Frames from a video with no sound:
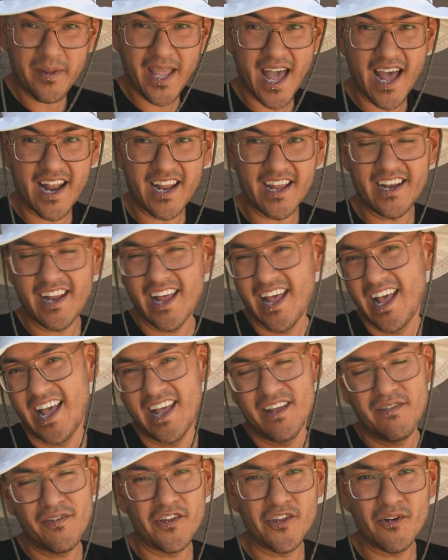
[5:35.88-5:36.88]
cannon,
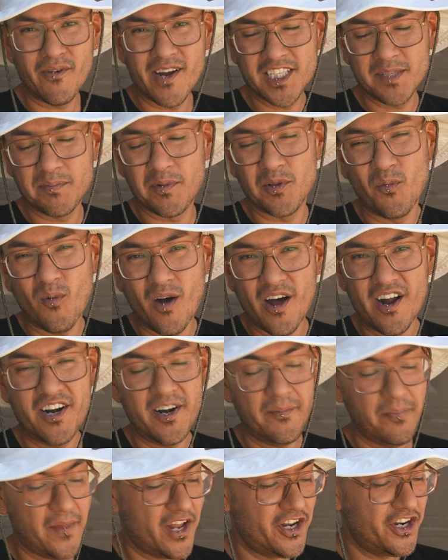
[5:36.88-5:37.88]
fill the rest up with
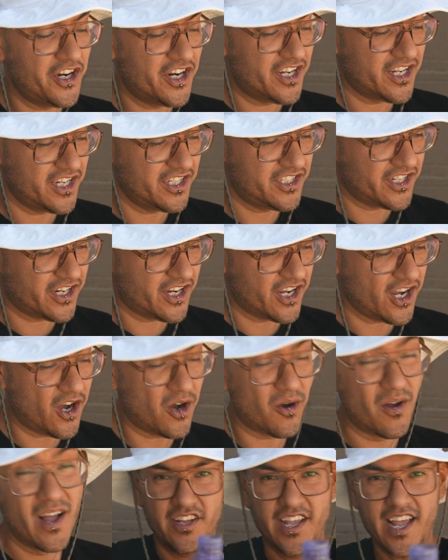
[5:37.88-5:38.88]
water, and you're good to
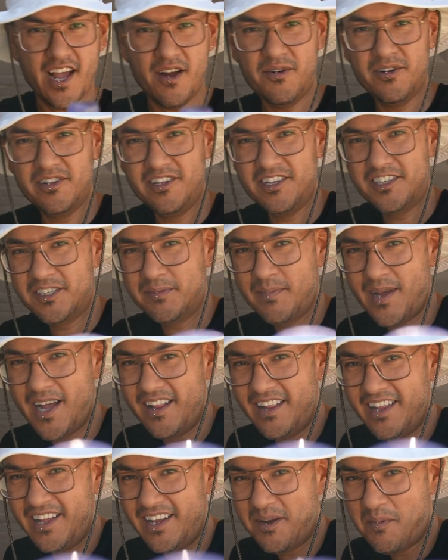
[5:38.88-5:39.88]
go. Can't really
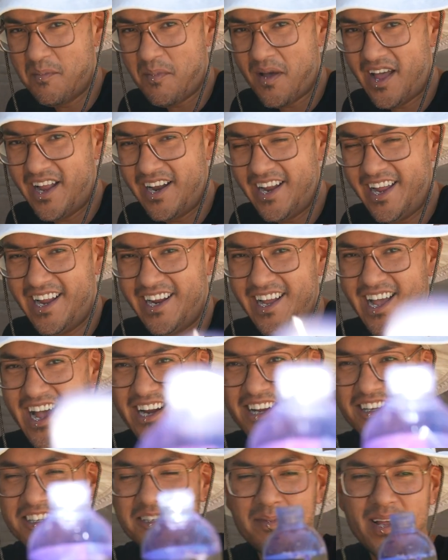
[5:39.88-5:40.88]
smell it, but it kind
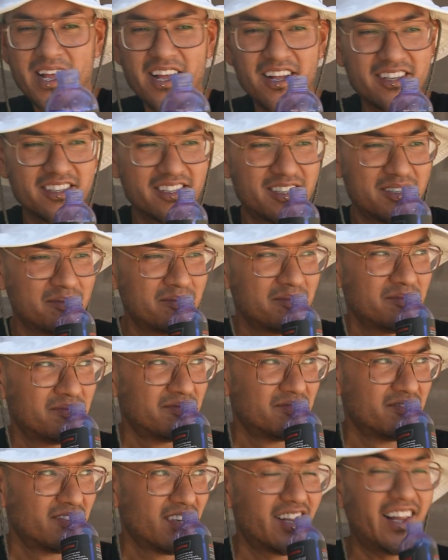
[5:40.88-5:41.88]
of smells
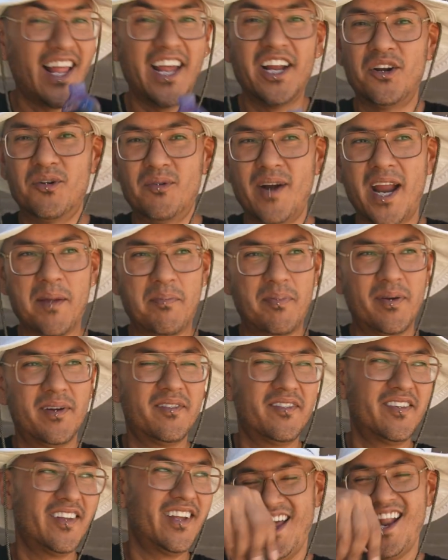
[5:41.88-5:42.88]
like grape.
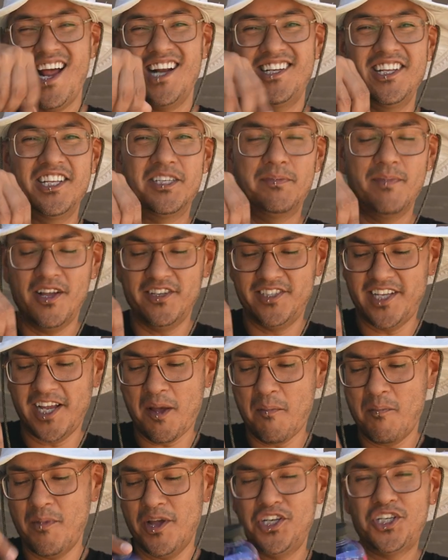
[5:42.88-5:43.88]
It actually smells like a
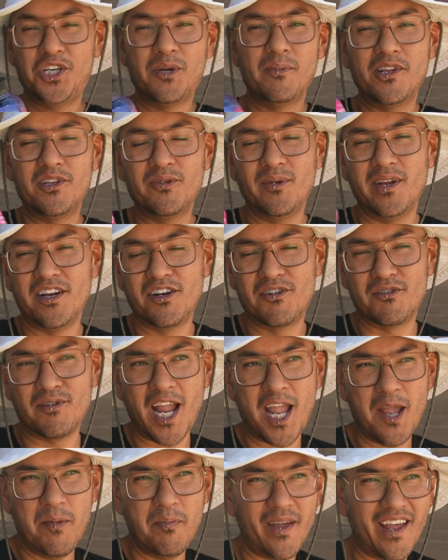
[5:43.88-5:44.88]
mixture between
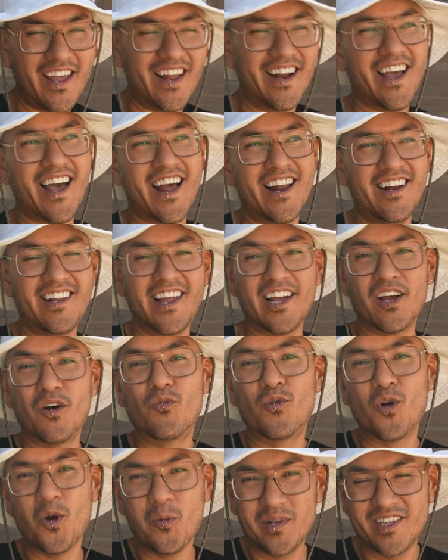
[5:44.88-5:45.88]
grape and kind of like a
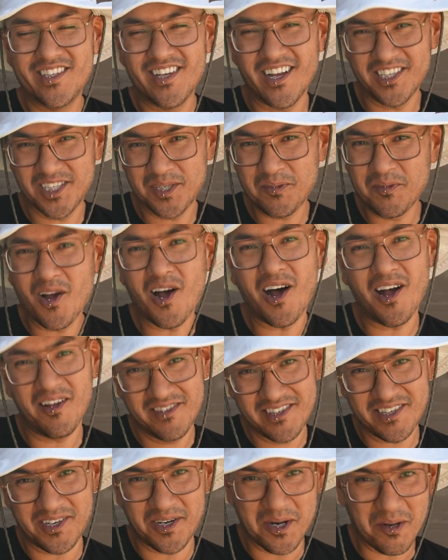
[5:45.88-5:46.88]
Robitussin cough
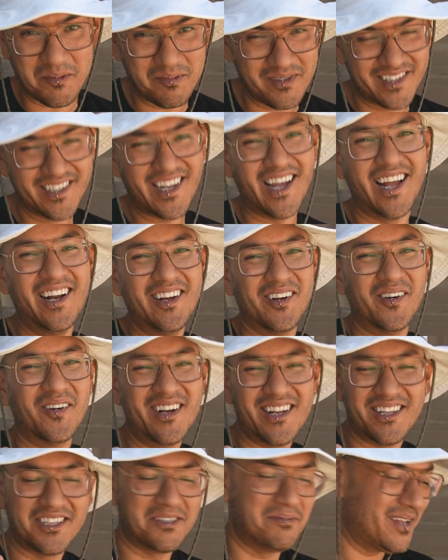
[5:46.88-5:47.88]
syrup. It's kind of what
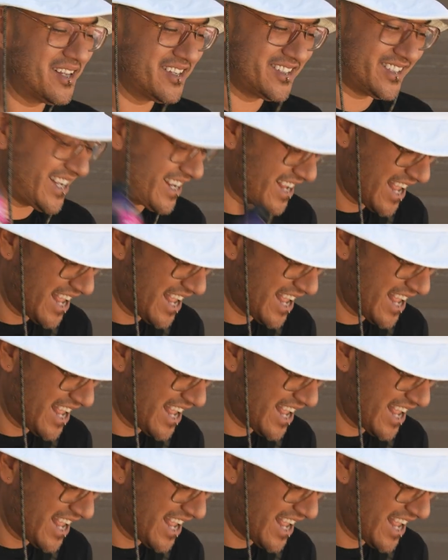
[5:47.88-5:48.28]
it smells like.